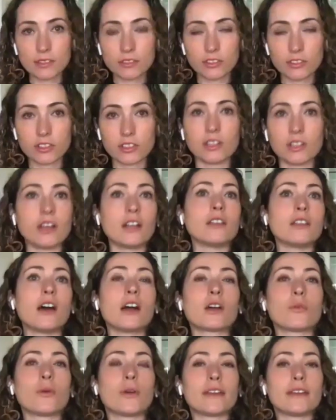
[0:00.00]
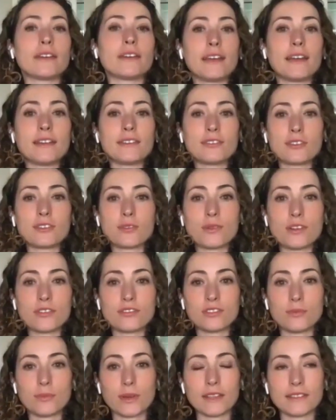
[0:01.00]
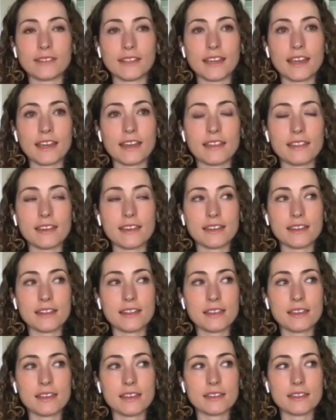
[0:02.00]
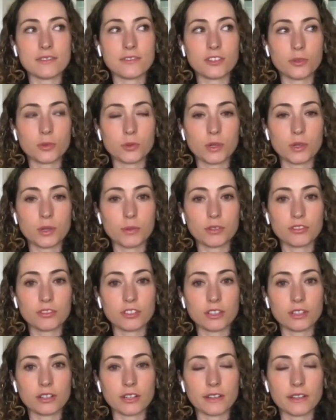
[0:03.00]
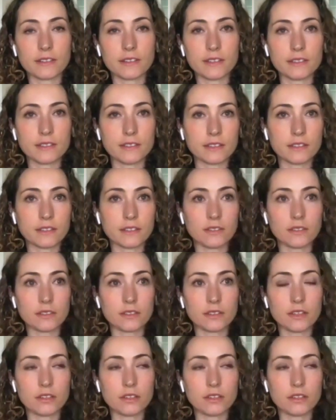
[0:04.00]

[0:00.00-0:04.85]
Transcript: is just a, a, long way to answer your question by saying that the difference between machine learning statistics is,